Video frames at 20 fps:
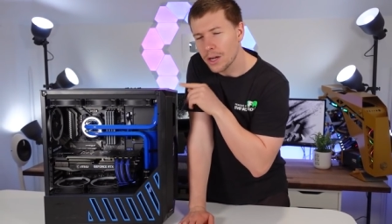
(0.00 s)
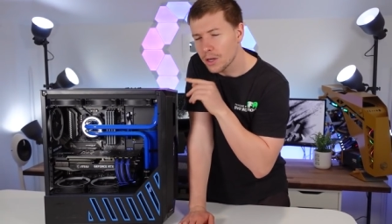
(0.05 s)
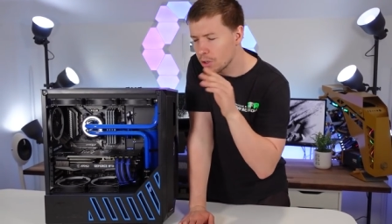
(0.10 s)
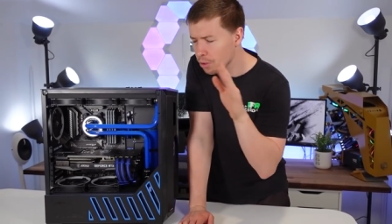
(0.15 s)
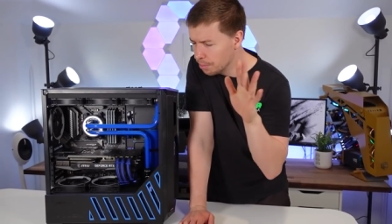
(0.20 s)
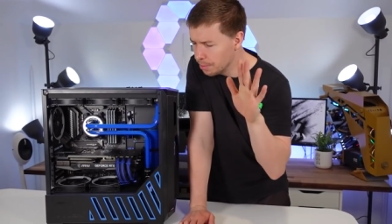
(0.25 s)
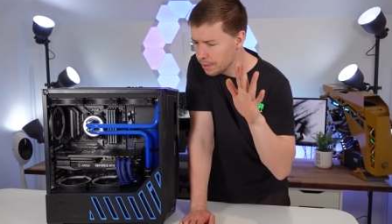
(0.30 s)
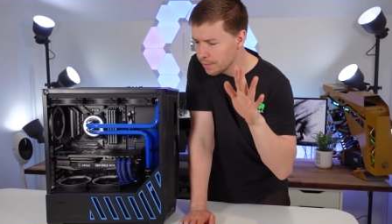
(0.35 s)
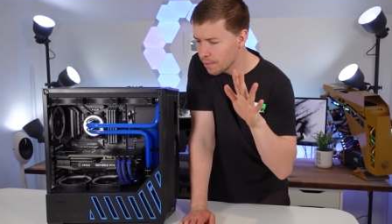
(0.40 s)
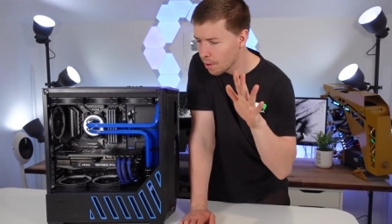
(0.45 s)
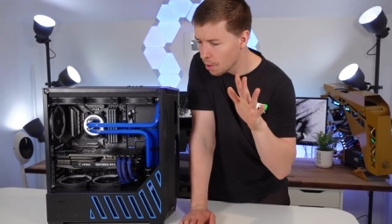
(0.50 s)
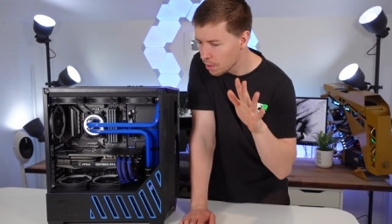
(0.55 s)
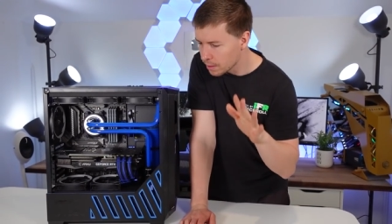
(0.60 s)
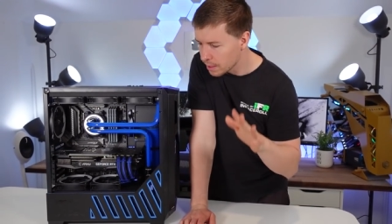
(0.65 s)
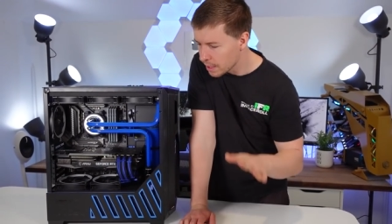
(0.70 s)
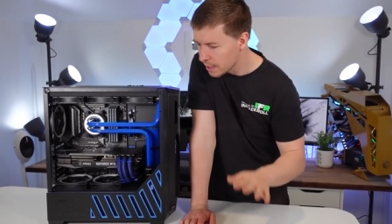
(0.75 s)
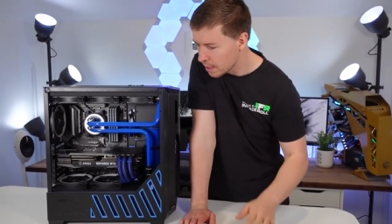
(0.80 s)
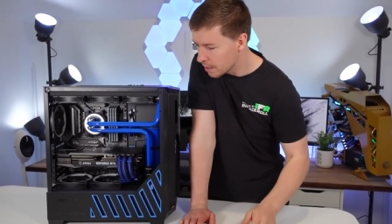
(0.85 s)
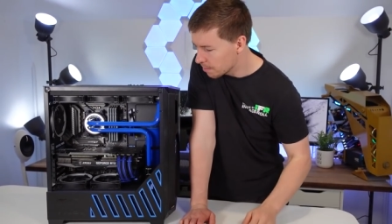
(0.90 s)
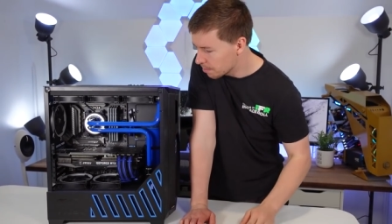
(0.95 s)
I could be wrong
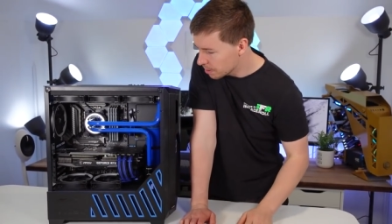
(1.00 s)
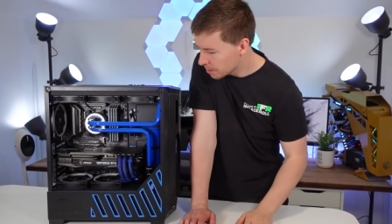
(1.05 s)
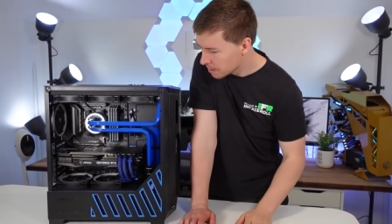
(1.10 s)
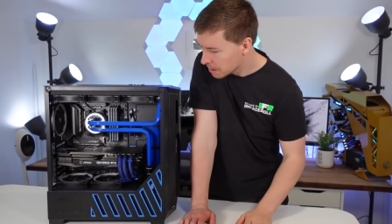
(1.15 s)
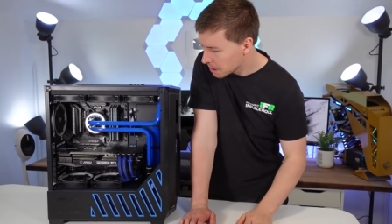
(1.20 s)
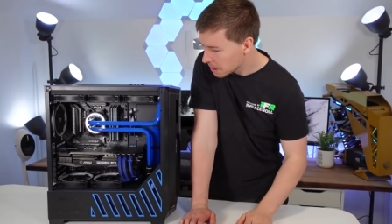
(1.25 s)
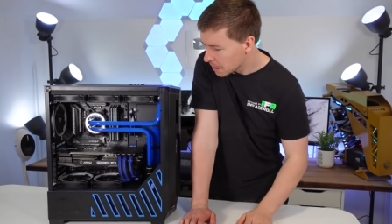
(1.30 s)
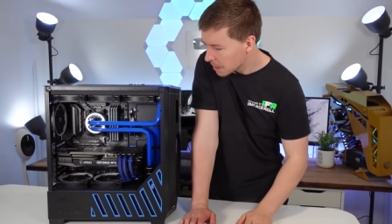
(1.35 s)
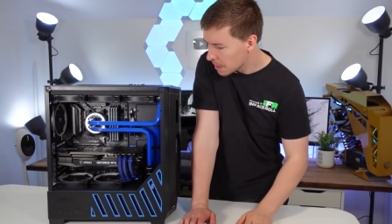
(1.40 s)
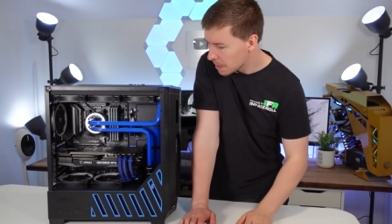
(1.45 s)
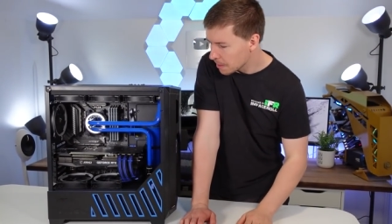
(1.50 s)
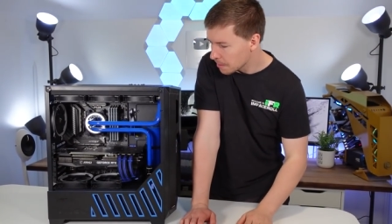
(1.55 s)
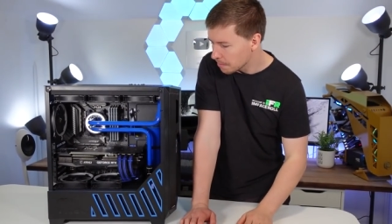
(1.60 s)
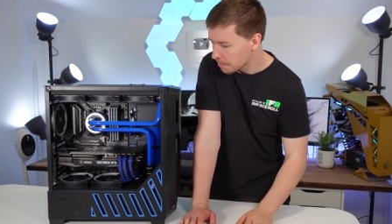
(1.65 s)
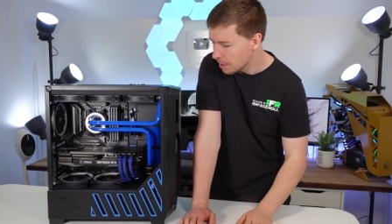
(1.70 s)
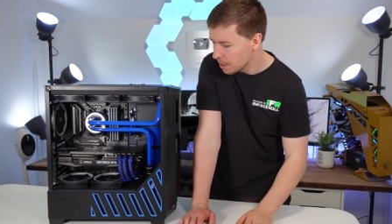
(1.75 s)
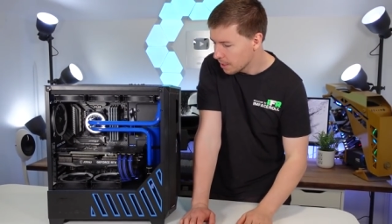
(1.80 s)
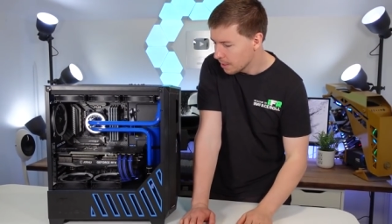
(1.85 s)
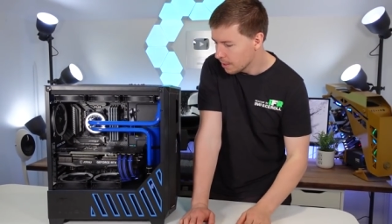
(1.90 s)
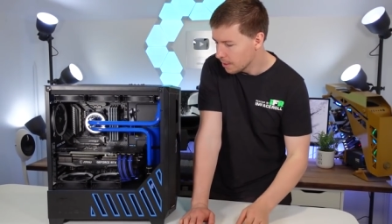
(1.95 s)
there, but
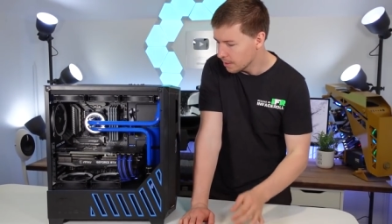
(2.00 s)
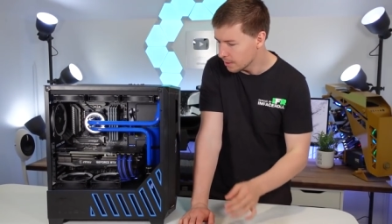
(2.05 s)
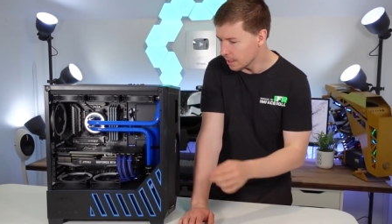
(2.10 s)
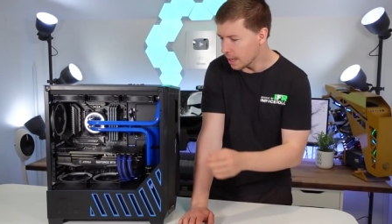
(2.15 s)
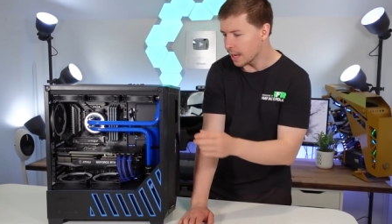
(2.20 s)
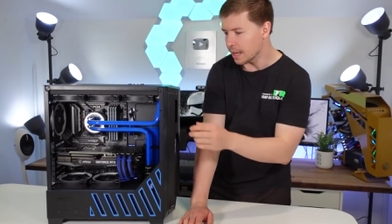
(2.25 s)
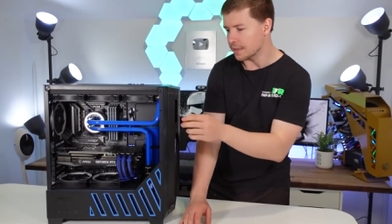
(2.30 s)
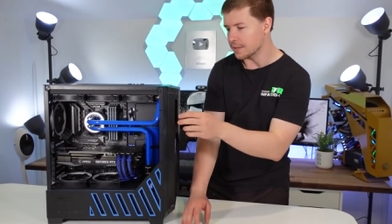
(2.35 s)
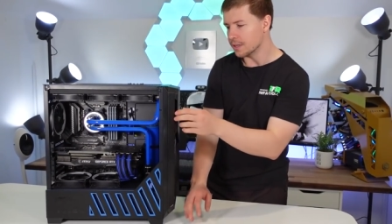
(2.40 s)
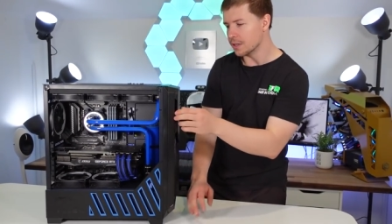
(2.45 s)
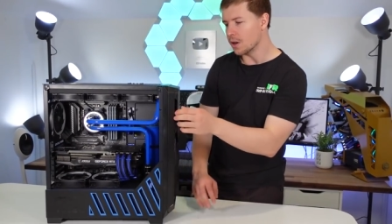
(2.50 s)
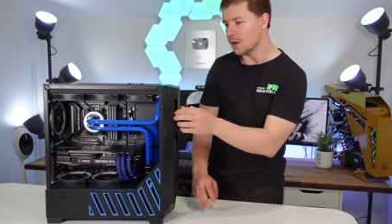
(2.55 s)
um, yeah, it's